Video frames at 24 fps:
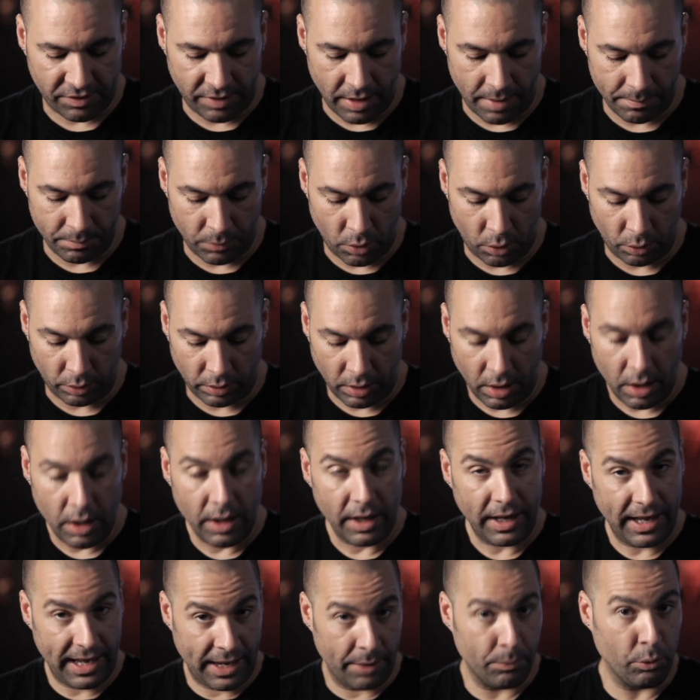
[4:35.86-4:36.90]
step mode,
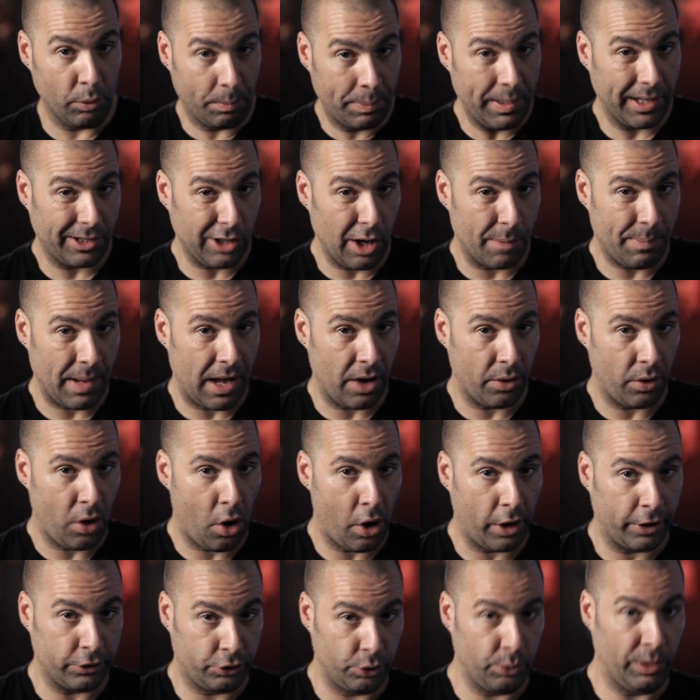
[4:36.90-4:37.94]
it will pick up how
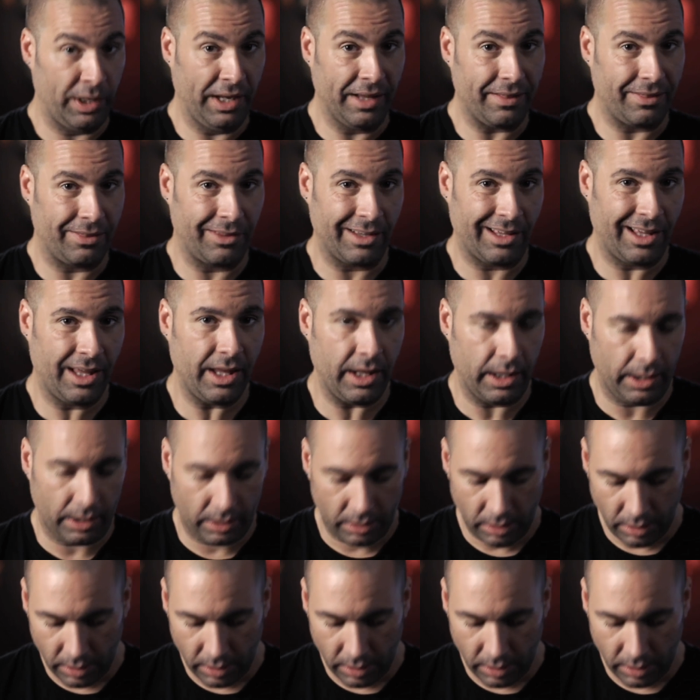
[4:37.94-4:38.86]
hard you hit the key.